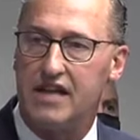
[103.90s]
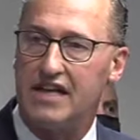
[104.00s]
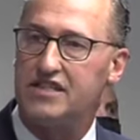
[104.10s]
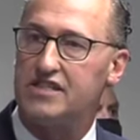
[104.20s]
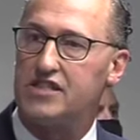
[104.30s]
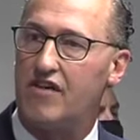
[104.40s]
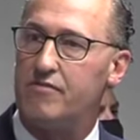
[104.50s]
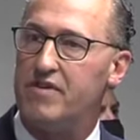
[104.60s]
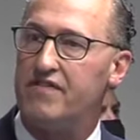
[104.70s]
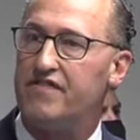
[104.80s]
not just
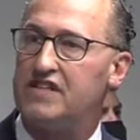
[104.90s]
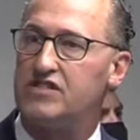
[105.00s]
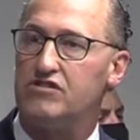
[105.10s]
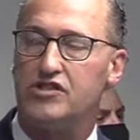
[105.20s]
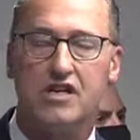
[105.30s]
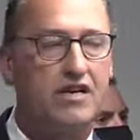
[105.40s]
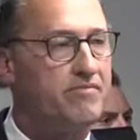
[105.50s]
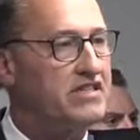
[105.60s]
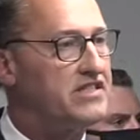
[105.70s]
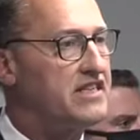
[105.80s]
government officials,
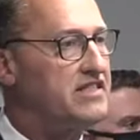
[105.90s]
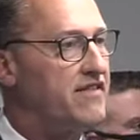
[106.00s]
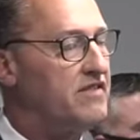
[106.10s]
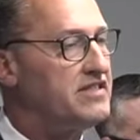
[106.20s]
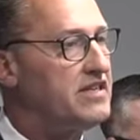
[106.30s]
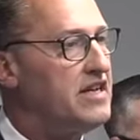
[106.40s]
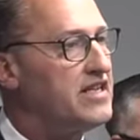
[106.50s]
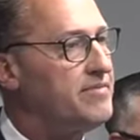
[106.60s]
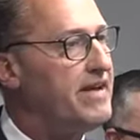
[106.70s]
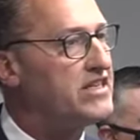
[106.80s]
but citizens, everyone's,
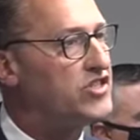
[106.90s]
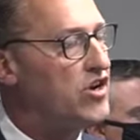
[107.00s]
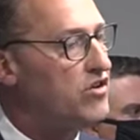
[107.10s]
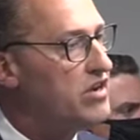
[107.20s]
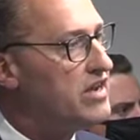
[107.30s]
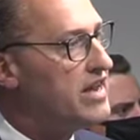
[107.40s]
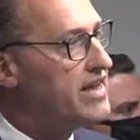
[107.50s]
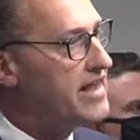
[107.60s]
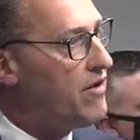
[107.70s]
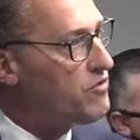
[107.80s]
to make sure
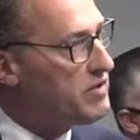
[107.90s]
that